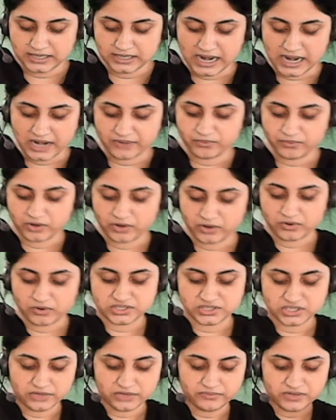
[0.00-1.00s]
land for
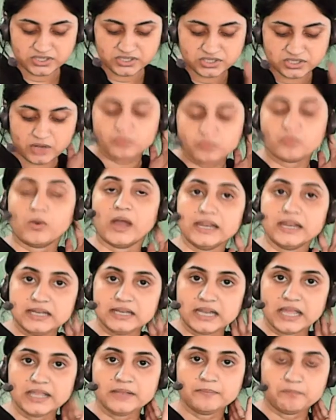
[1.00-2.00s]
conservation of
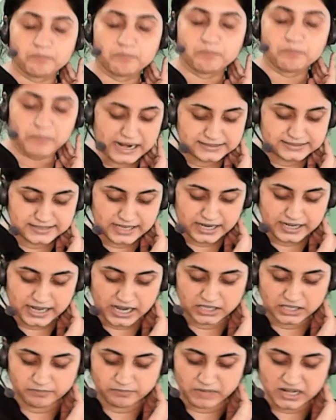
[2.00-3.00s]
wildlife, plants and
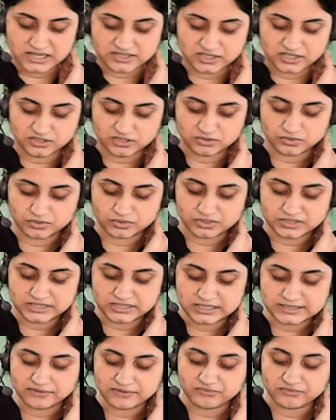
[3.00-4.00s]
animals resources
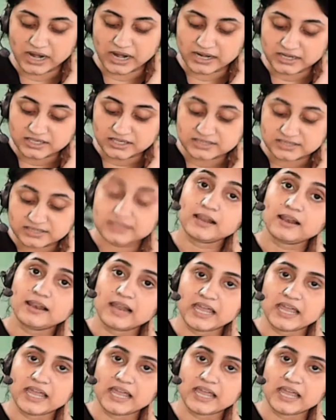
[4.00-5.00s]
and traditional
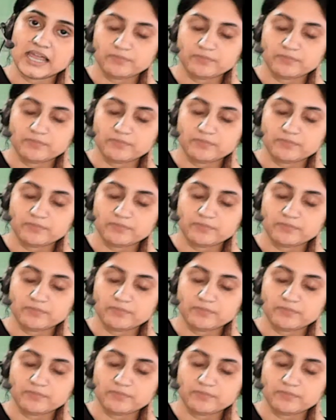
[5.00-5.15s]
life of